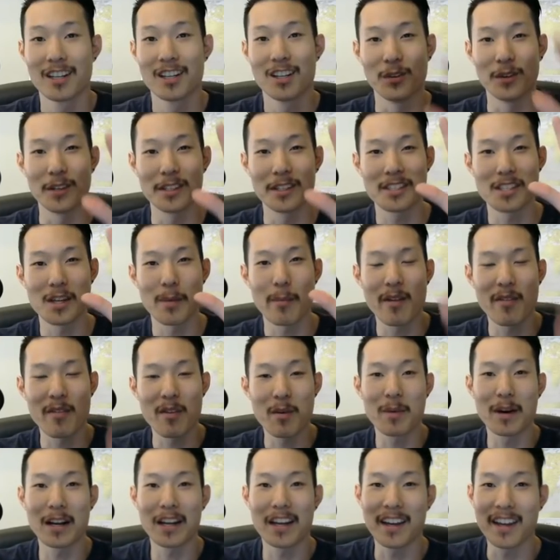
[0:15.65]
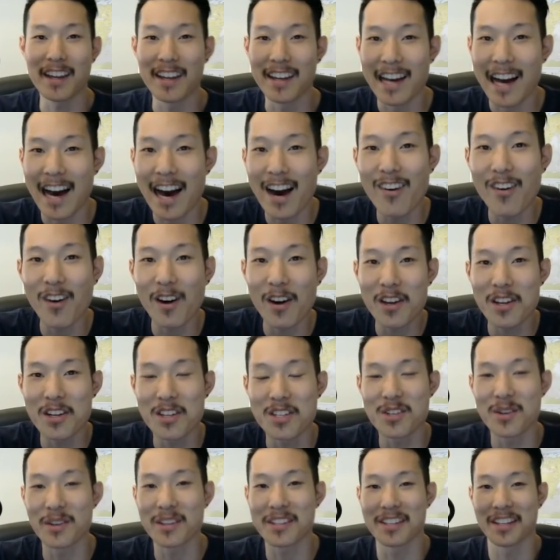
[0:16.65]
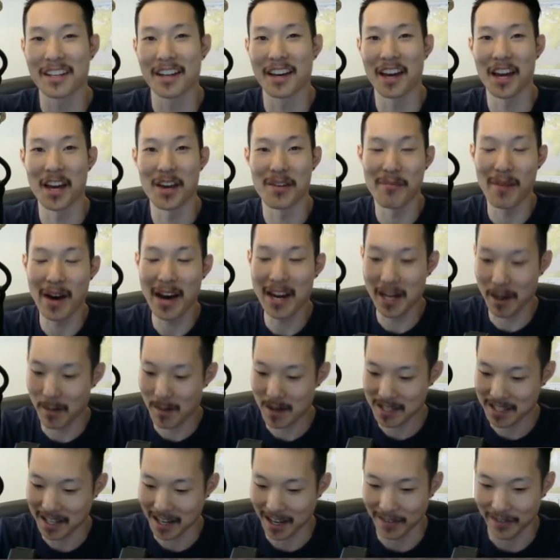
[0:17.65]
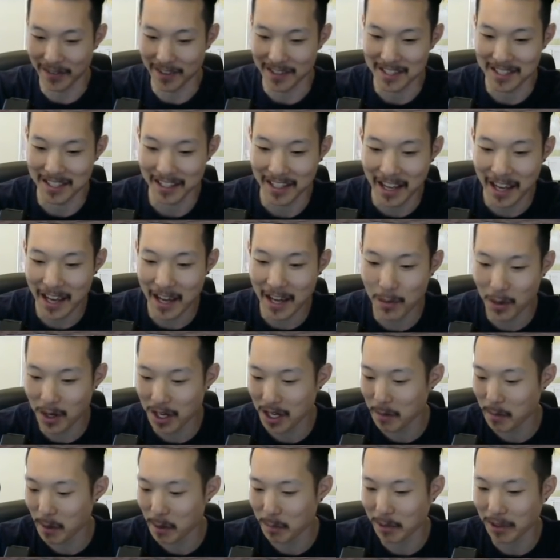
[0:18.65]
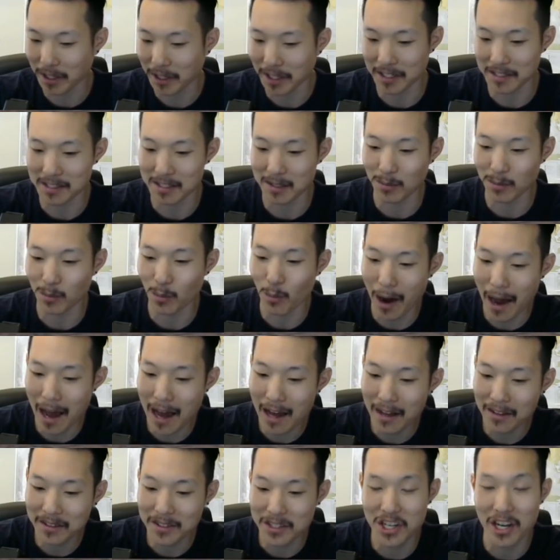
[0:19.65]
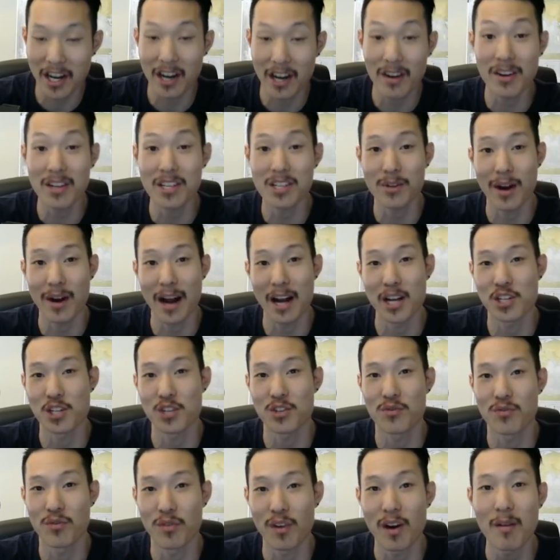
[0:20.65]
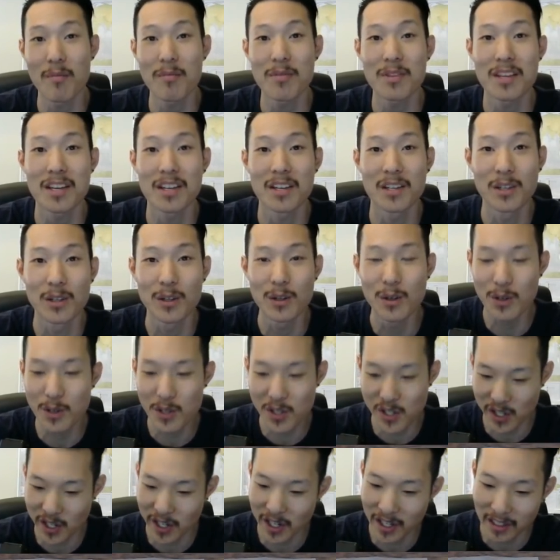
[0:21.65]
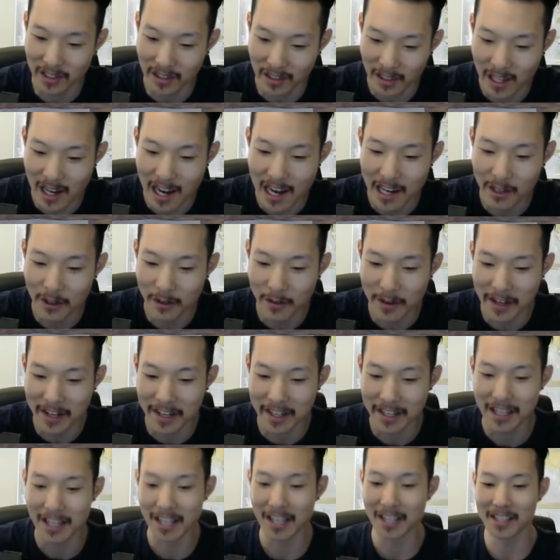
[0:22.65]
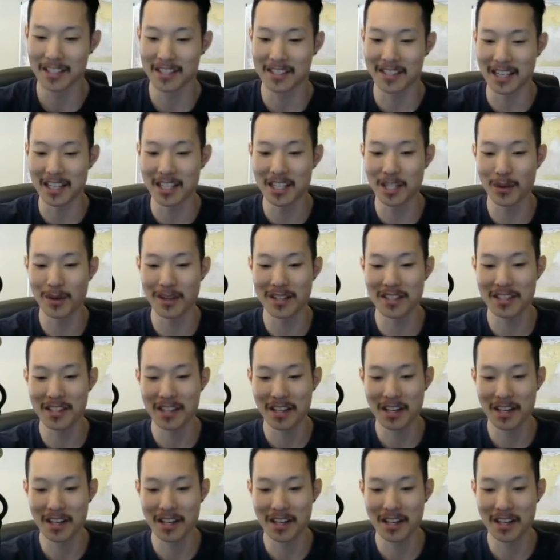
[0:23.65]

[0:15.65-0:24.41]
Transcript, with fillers: What's up everybody? How are you doing today? My name is Keph and today we're going to be playing some Wild Cherry Scratchers from the Hoosier Lottery sent to us